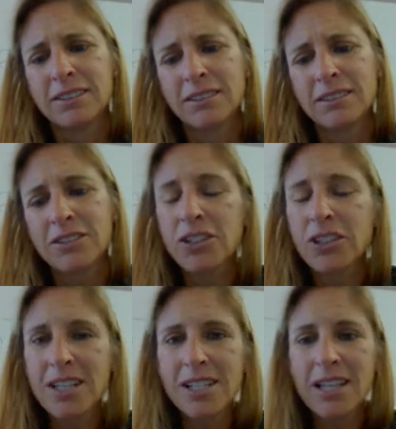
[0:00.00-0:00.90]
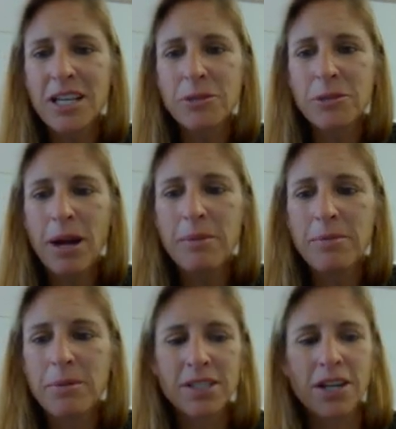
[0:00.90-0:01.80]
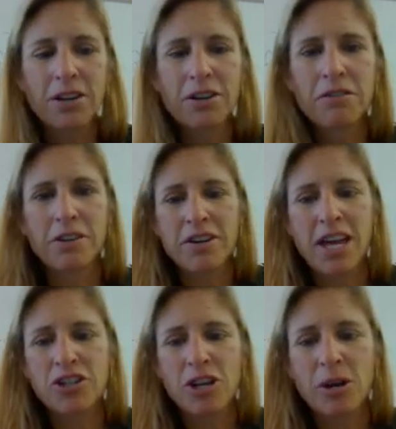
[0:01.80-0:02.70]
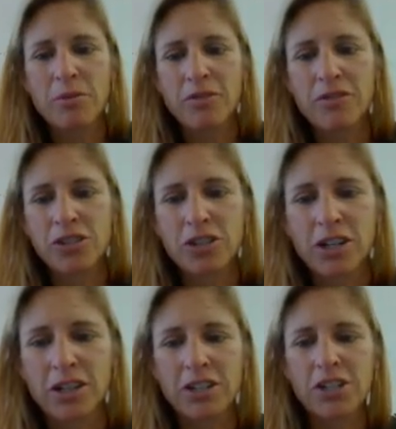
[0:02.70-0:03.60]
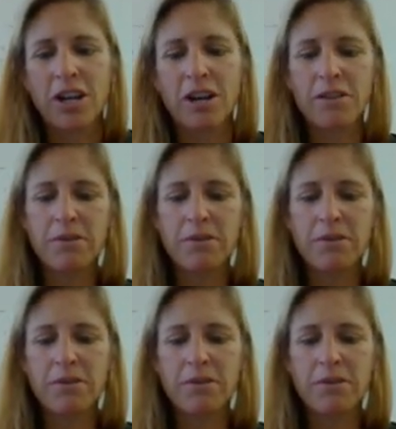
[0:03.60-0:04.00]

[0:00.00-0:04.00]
Well, it's a good thing it's the last problem because I don't know if it'll ever catch up or if it's just going to glitch out. Oh, there we go.